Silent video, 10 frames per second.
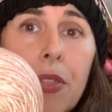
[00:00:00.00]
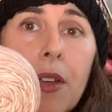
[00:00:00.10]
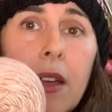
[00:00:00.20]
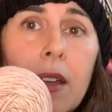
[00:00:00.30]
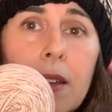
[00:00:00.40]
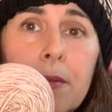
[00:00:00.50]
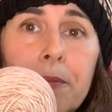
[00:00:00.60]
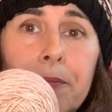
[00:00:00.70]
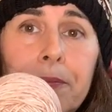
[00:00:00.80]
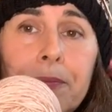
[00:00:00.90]

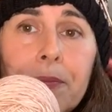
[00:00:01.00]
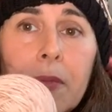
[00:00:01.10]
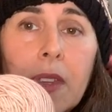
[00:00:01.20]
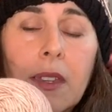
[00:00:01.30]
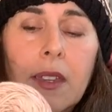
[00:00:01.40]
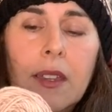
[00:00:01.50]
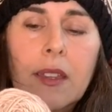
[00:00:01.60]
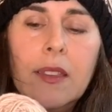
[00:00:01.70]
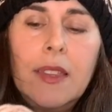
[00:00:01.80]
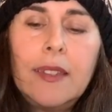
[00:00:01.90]
um,
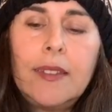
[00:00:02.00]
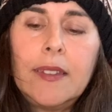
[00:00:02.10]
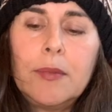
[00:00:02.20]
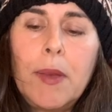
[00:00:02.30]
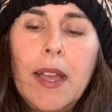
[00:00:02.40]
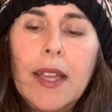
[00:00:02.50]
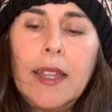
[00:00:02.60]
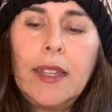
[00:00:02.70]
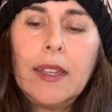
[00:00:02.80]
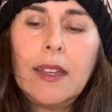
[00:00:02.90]
this is
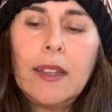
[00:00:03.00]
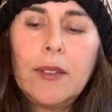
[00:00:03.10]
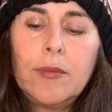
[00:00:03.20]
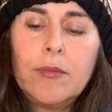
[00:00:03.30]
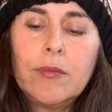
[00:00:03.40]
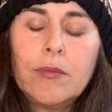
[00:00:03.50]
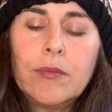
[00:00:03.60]
my, um,